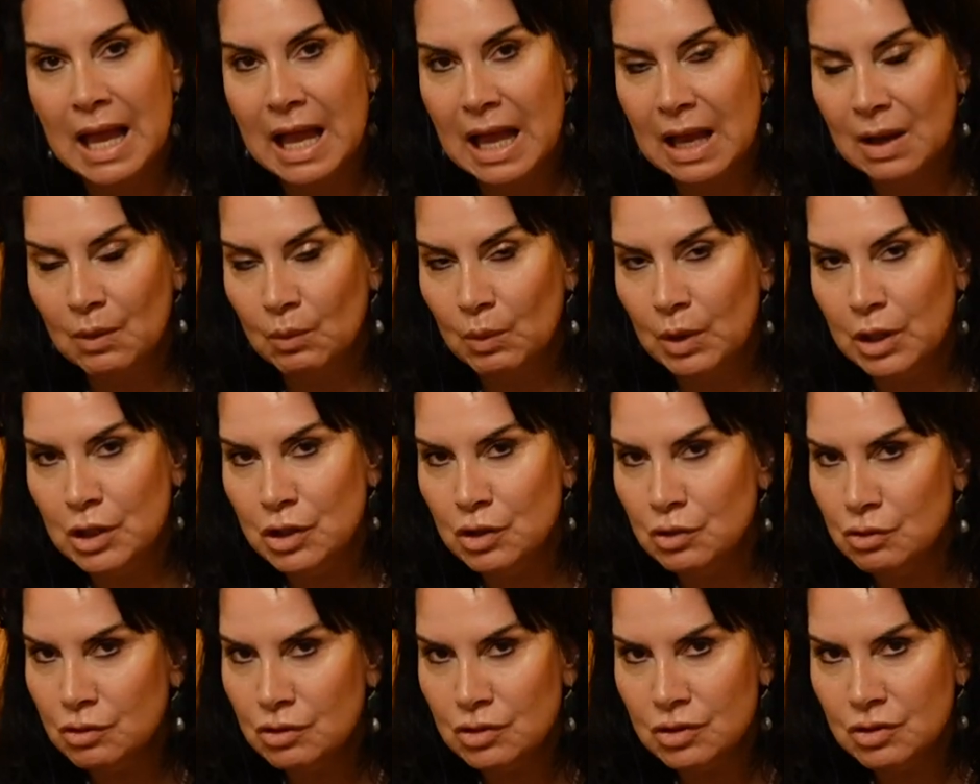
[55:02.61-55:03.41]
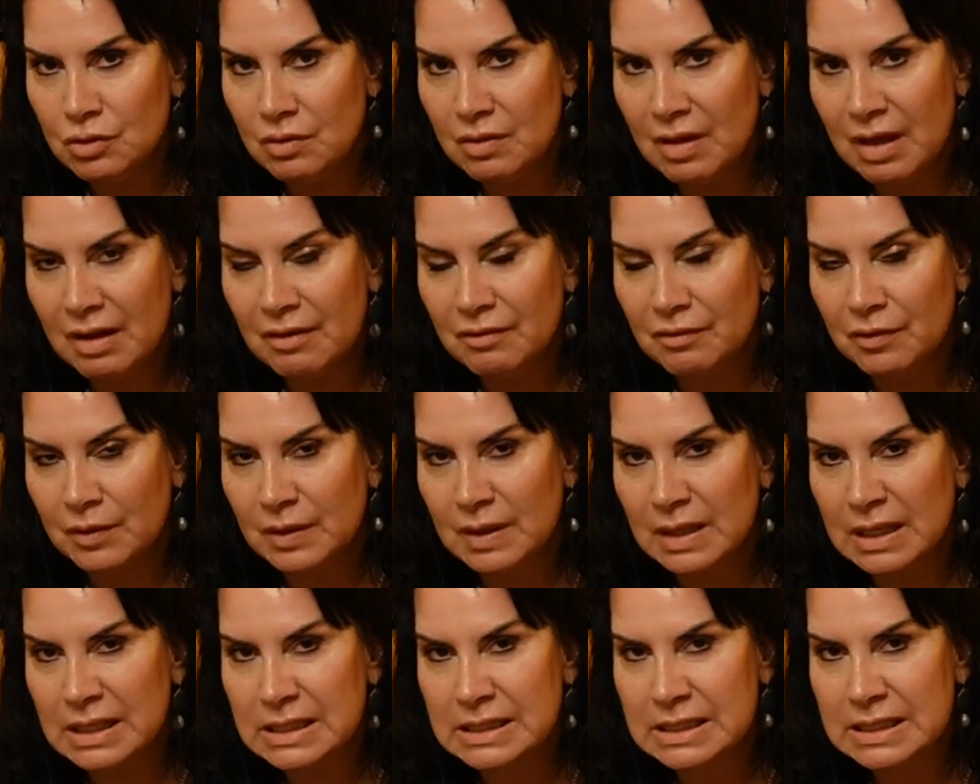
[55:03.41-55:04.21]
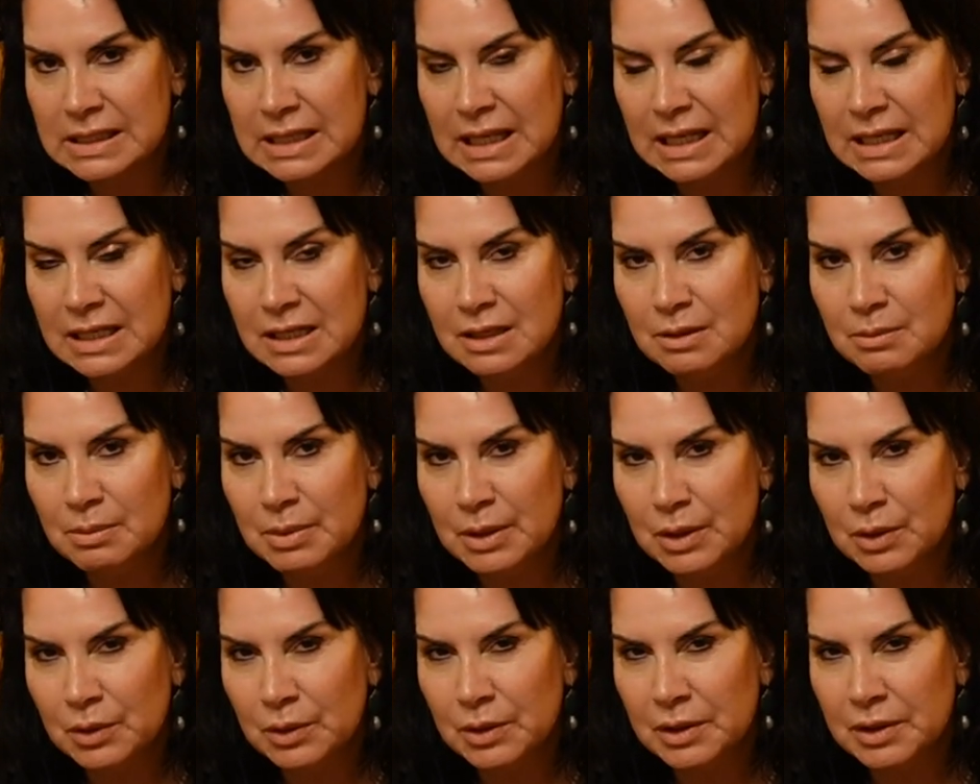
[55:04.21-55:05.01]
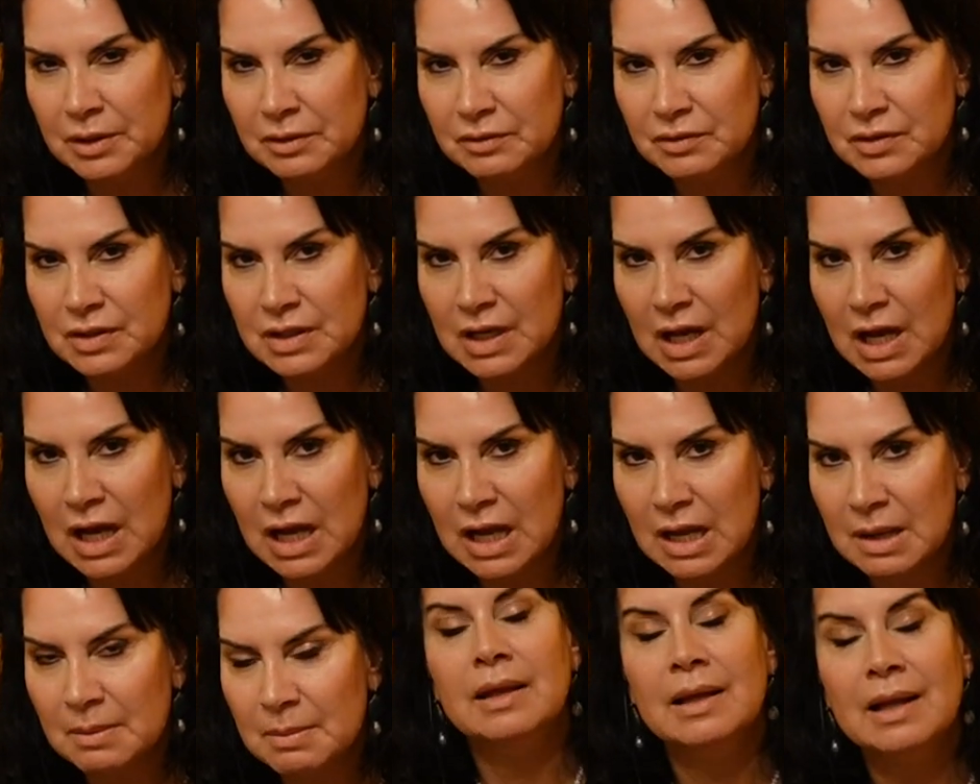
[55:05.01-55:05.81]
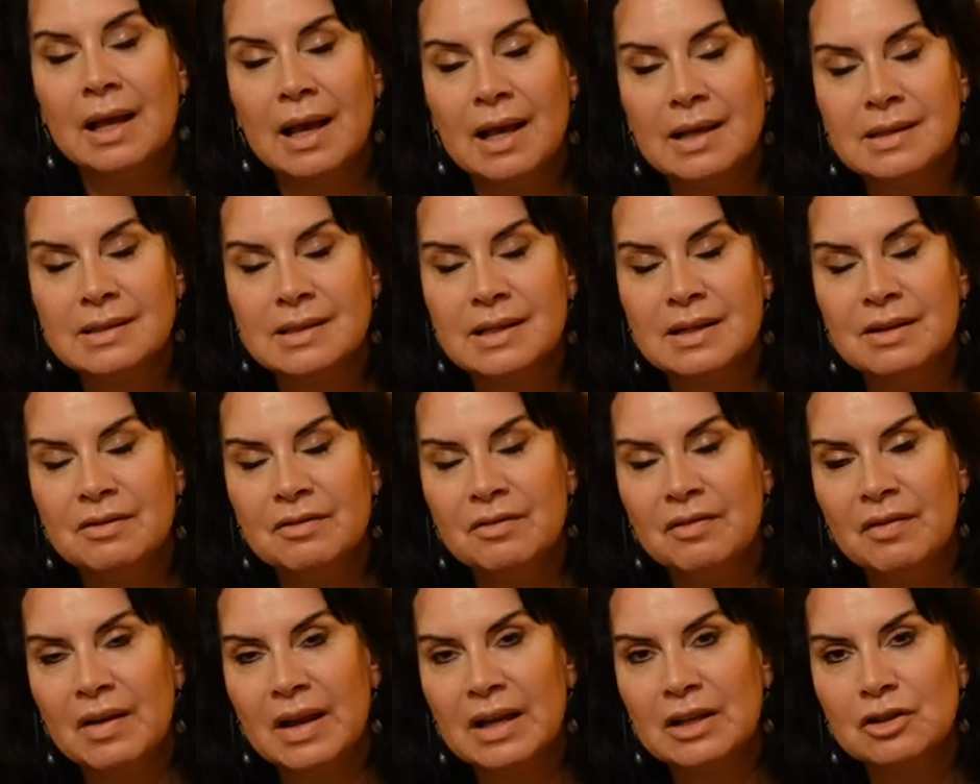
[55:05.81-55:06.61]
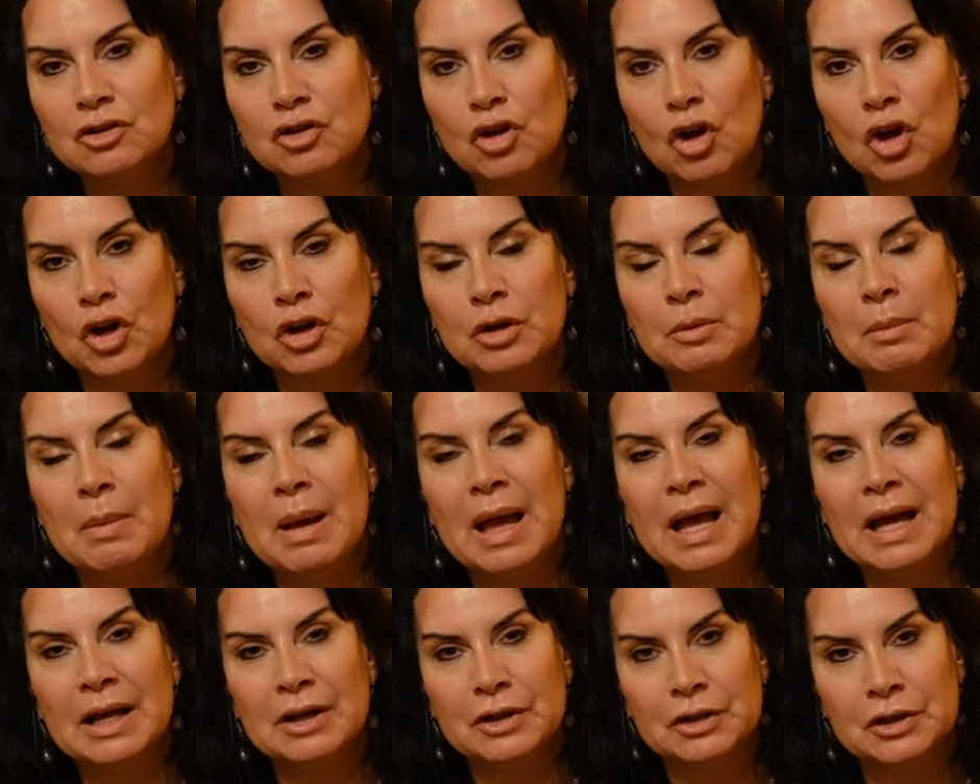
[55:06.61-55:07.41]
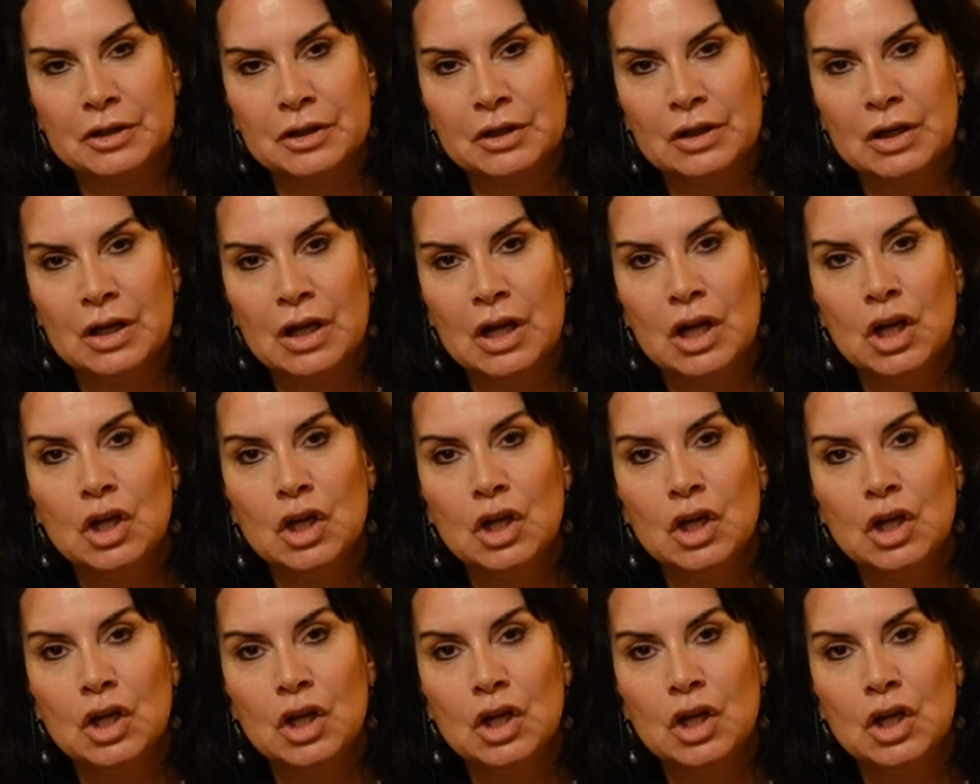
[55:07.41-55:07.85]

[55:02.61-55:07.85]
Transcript: And when you do that for an extended period of time, it has an effect on matter.